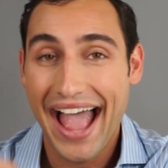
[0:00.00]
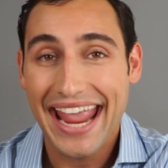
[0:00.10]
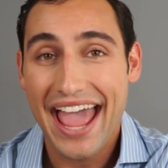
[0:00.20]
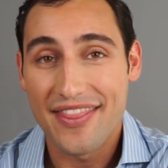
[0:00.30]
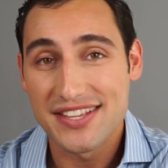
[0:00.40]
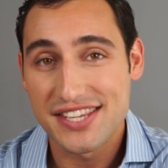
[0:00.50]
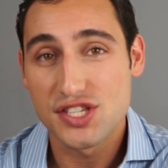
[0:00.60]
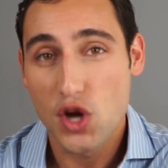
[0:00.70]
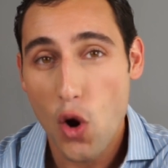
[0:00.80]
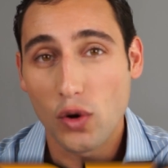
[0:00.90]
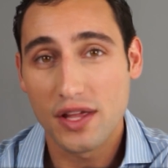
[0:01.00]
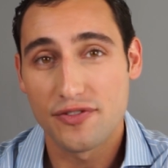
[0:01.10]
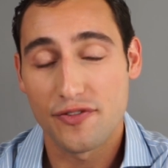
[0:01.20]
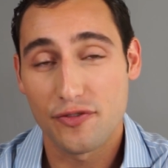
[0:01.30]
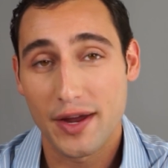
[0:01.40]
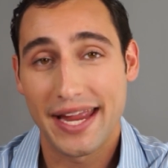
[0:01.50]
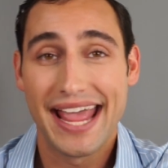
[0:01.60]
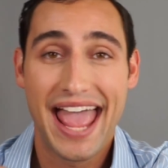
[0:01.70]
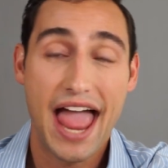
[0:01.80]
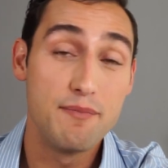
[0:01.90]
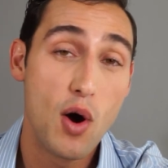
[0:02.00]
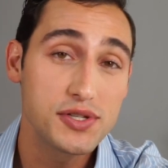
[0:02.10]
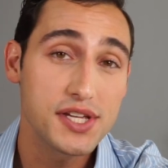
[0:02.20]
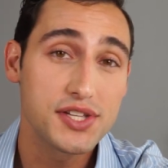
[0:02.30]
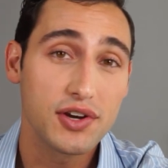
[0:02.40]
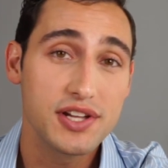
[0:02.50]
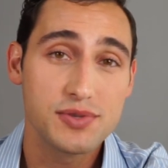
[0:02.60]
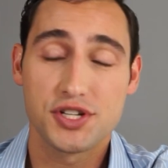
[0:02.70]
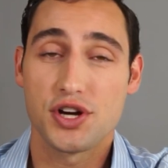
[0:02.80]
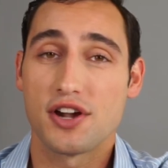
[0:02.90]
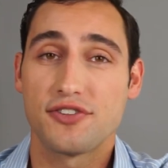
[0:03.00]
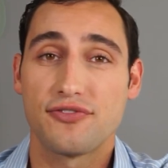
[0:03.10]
Again, this is totally for free, and most attorneys would charge